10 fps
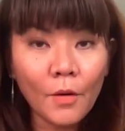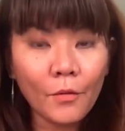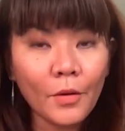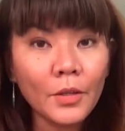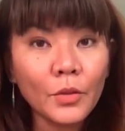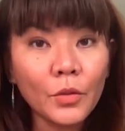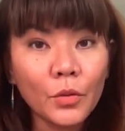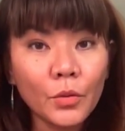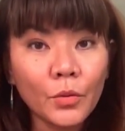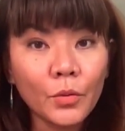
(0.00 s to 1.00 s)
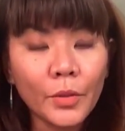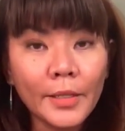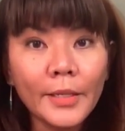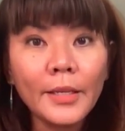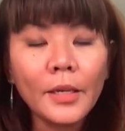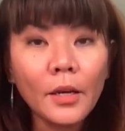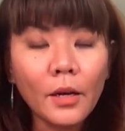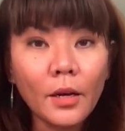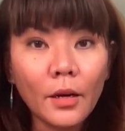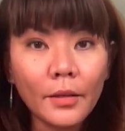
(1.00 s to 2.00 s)
for us to really
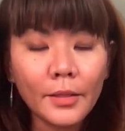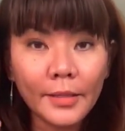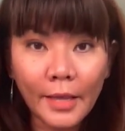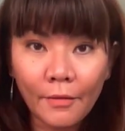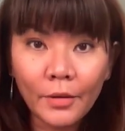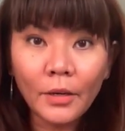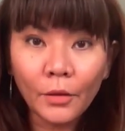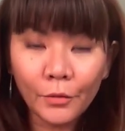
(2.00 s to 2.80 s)
savor our